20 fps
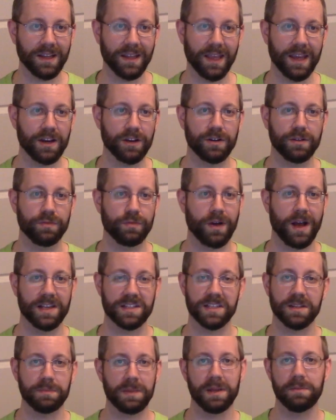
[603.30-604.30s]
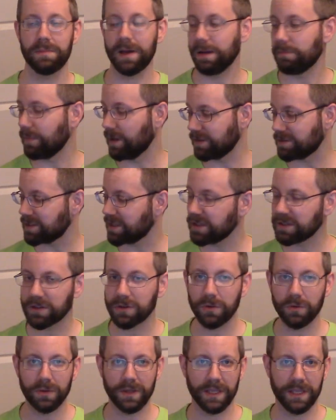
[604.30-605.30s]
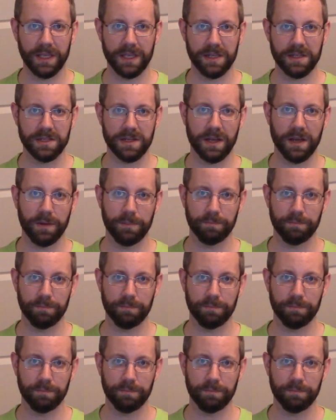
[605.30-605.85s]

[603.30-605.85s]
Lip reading: layer of rosin made by melting and cooling it.